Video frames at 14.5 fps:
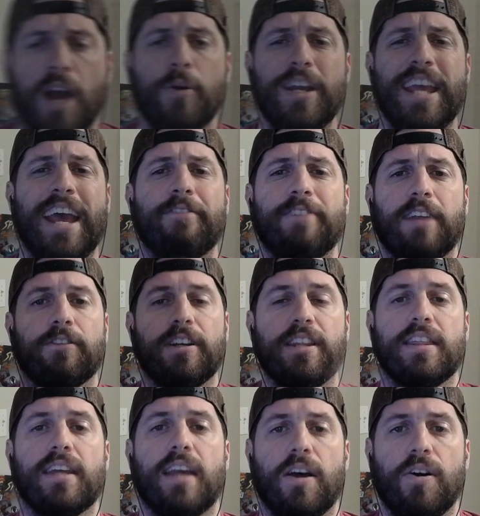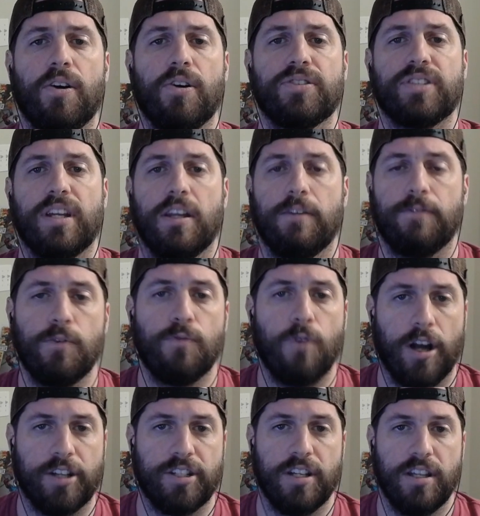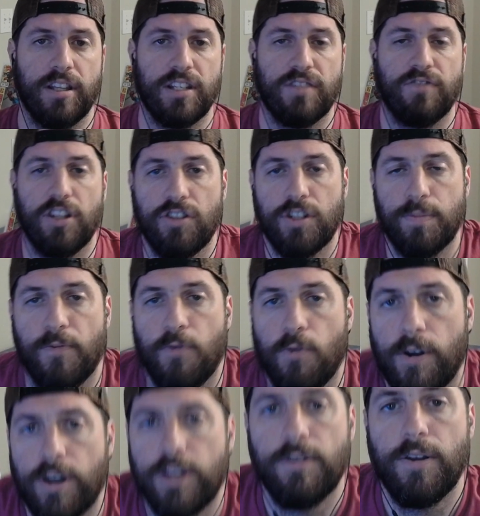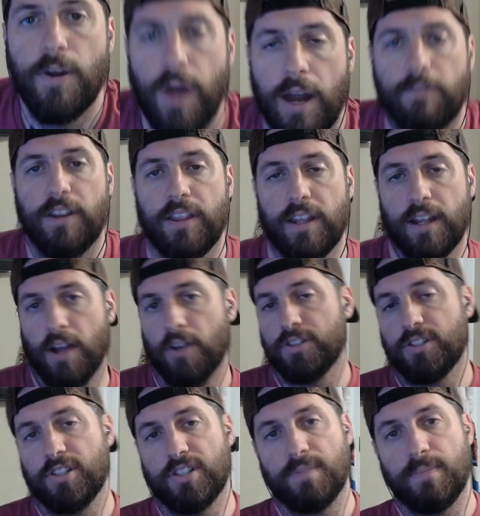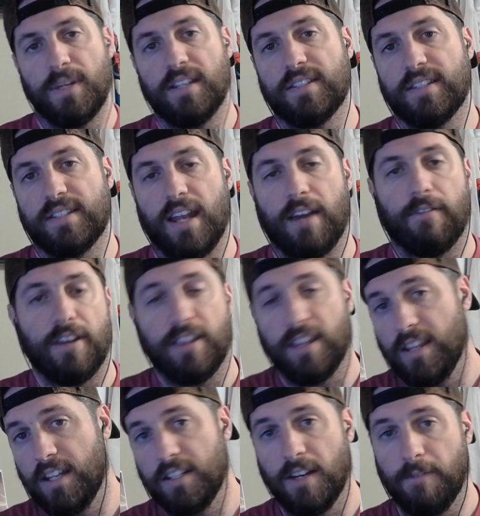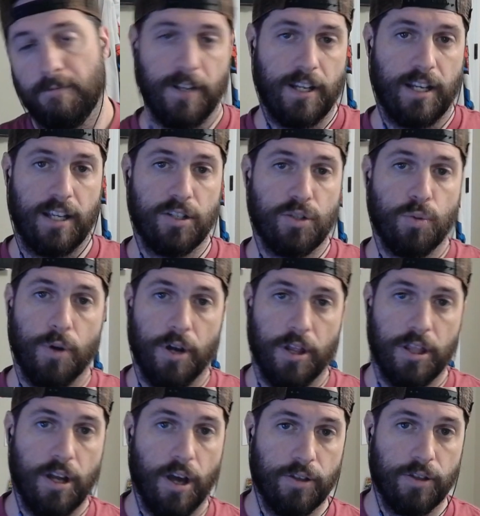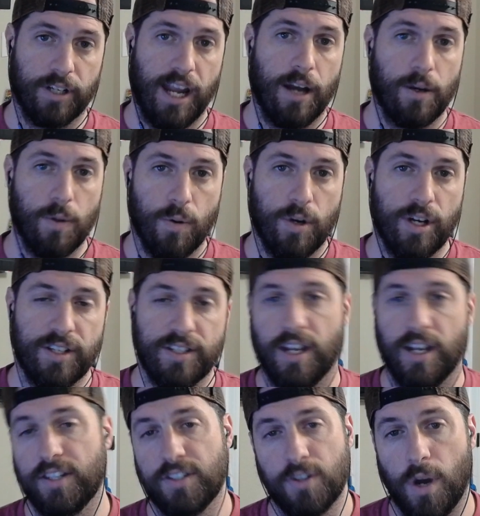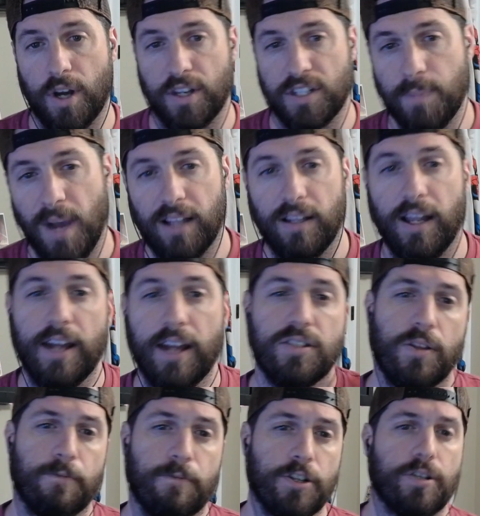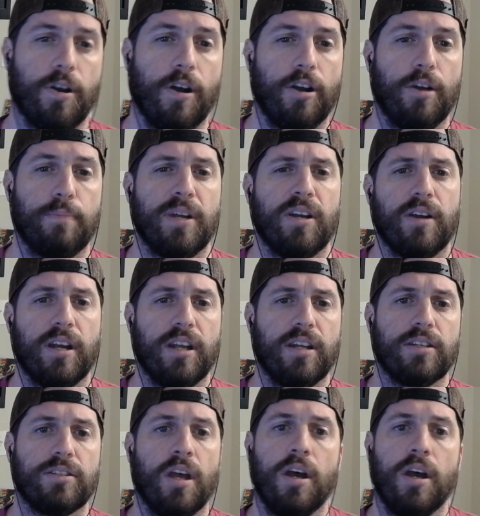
we have everything else, and if you've watched any of these videos before, everything else just means it's everything that didn't fit into one of the other categories that I still wanted to spotlight. So the first card up here is